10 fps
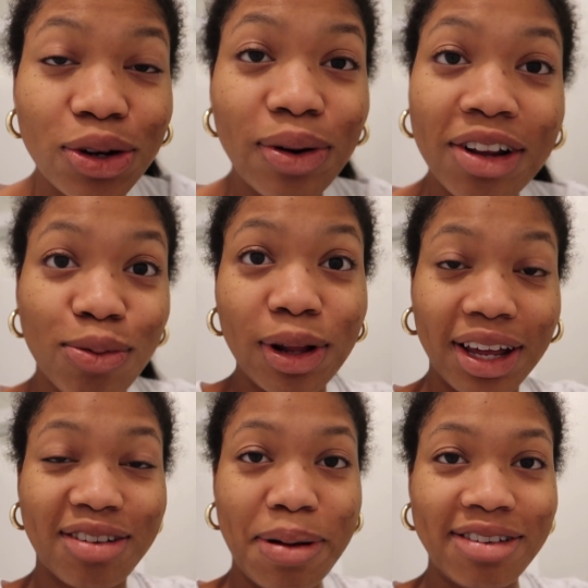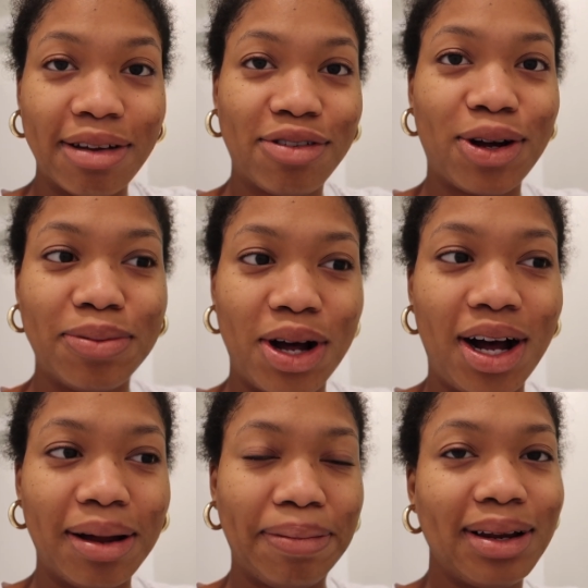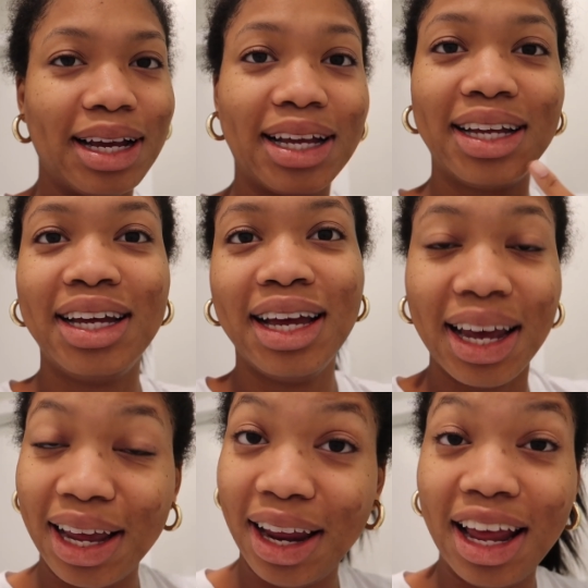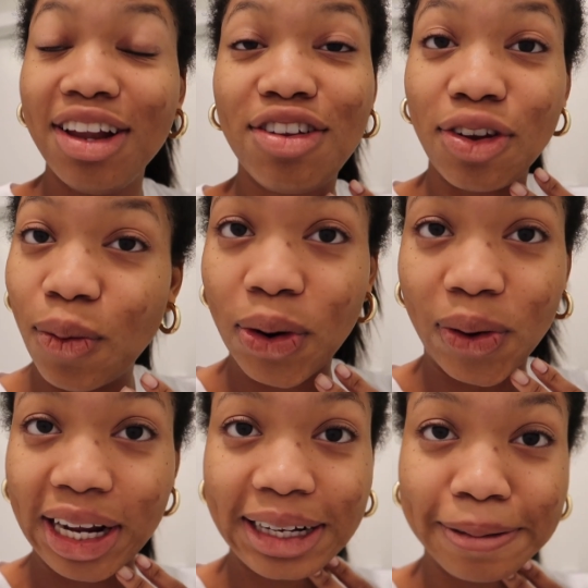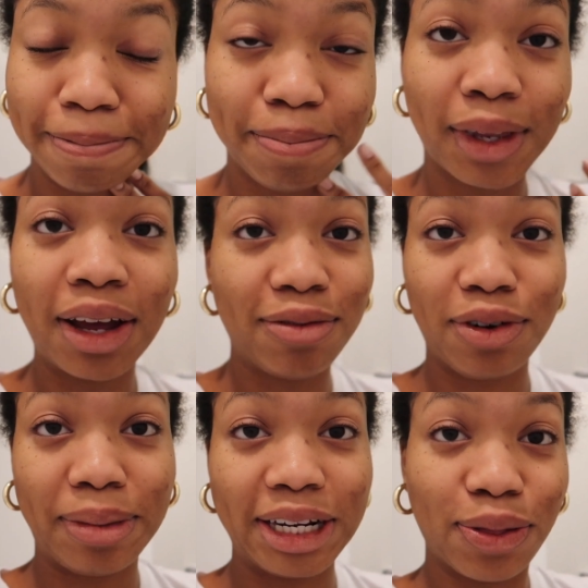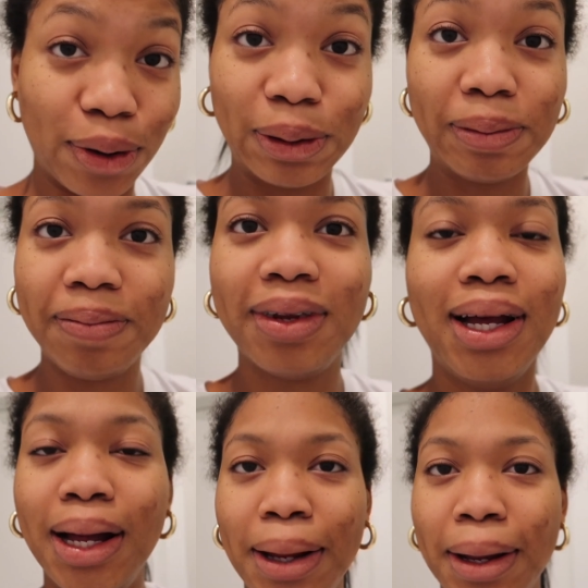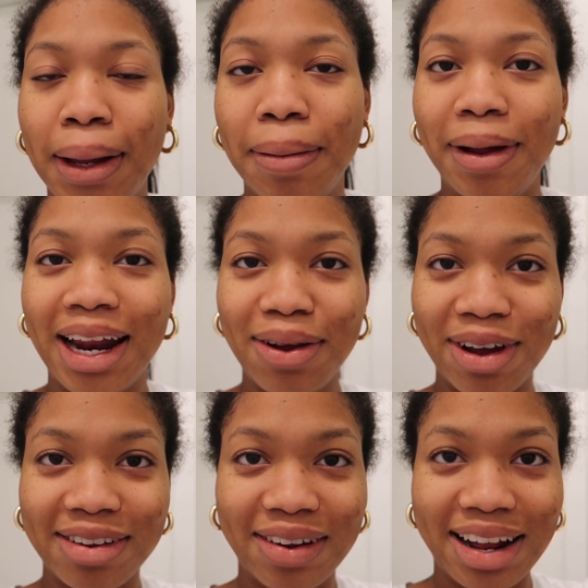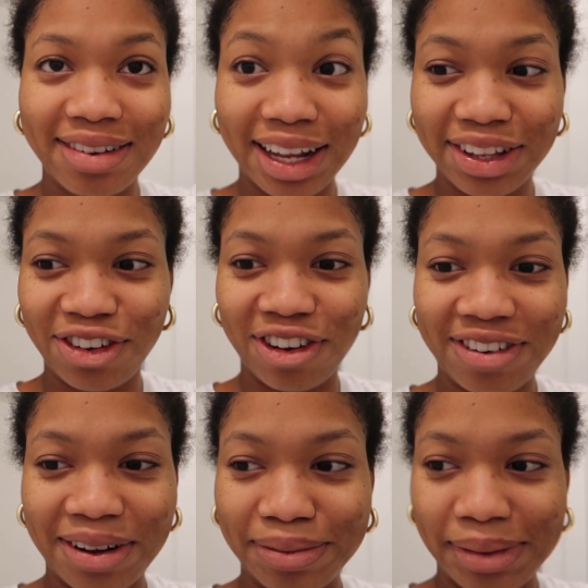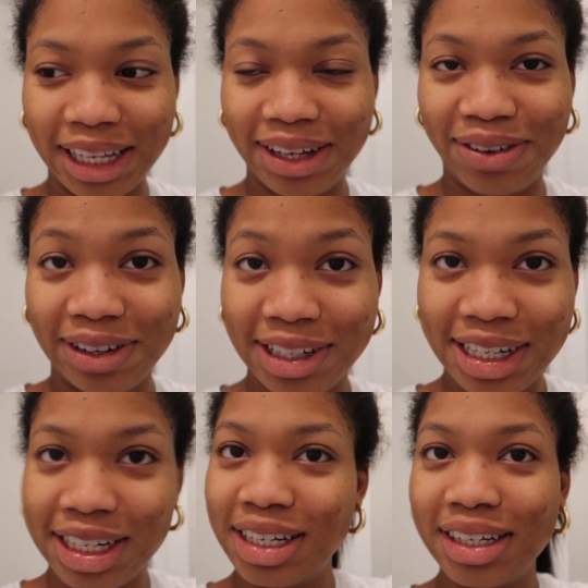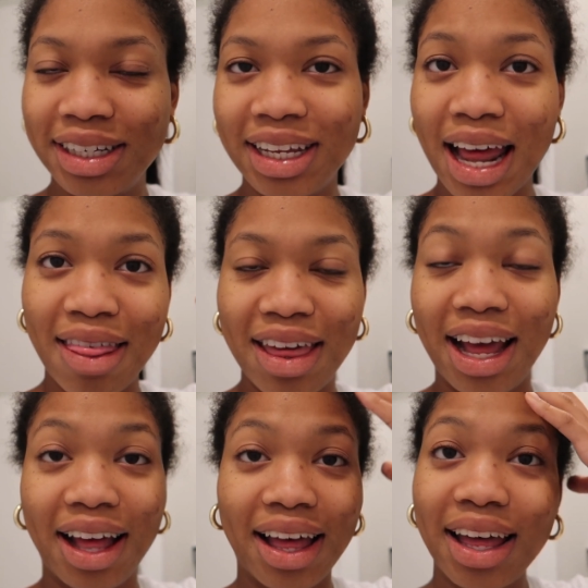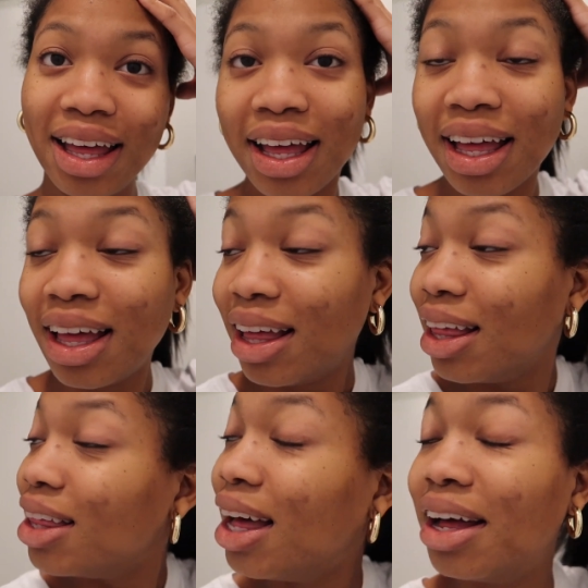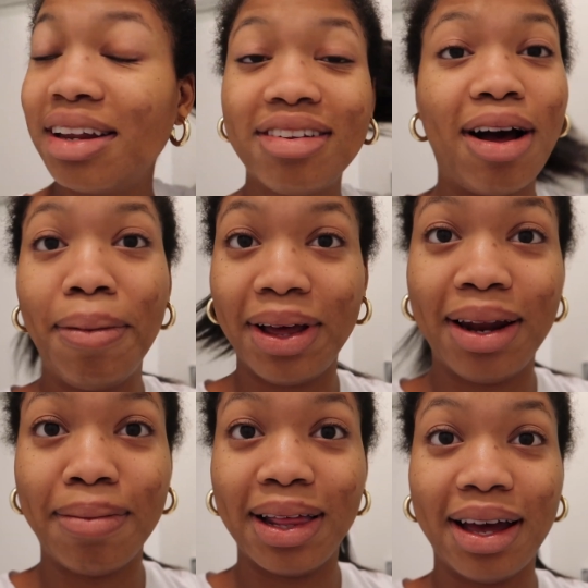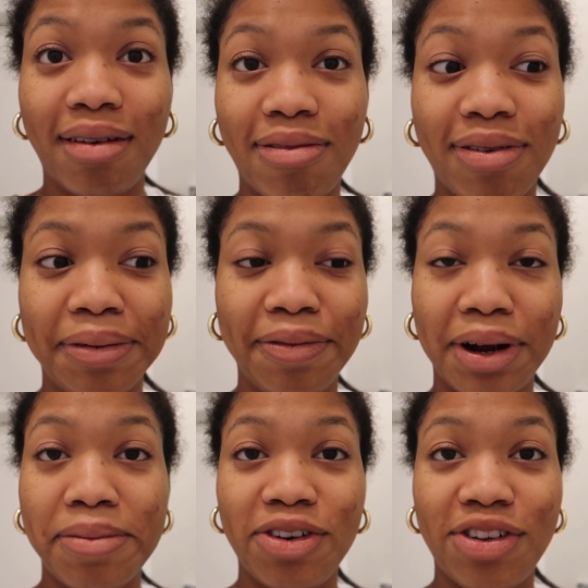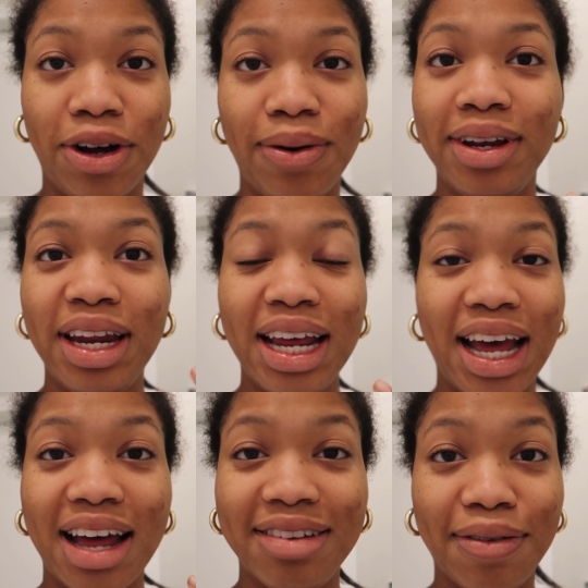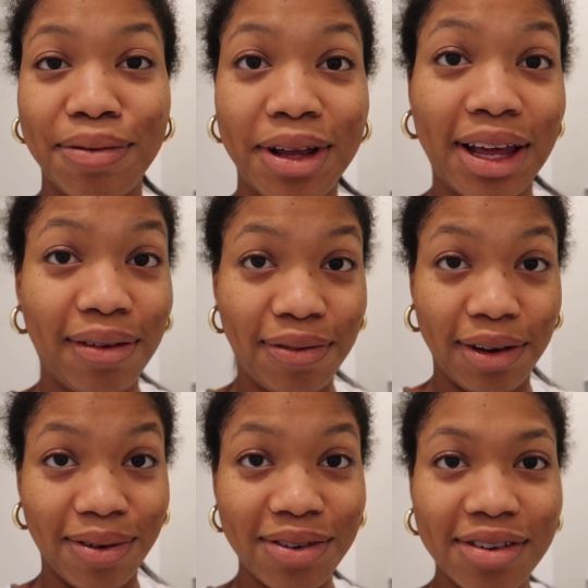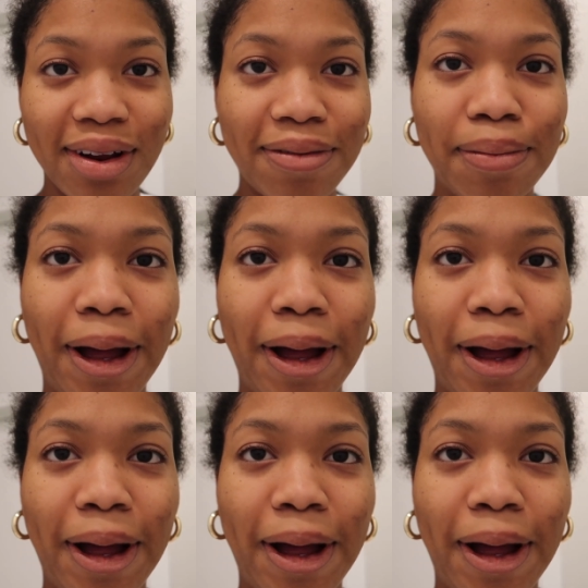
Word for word: to, and it's really expensive, so I'm not, but like it, it's so annoying for my throat. But anyways, that's like the gist of my little thing that's complicated my life very much so and has given me like fevers and stuff